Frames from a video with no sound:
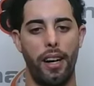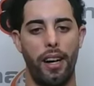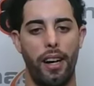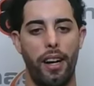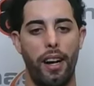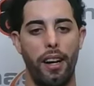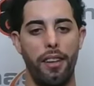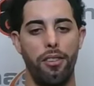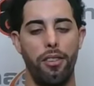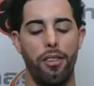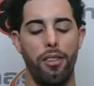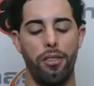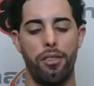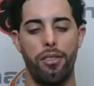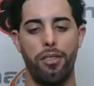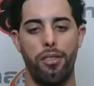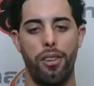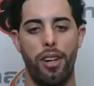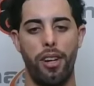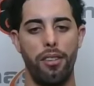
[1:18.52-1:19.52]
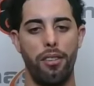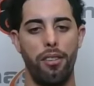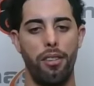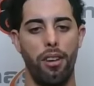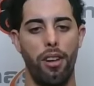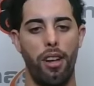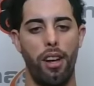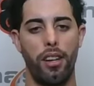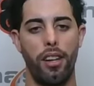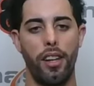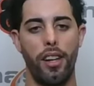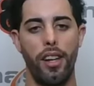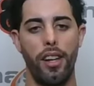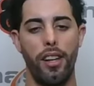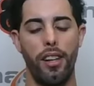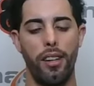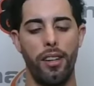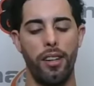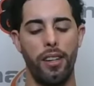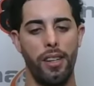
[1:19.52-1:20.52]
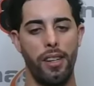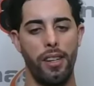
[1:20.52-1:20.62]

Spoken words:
I just try to lock it in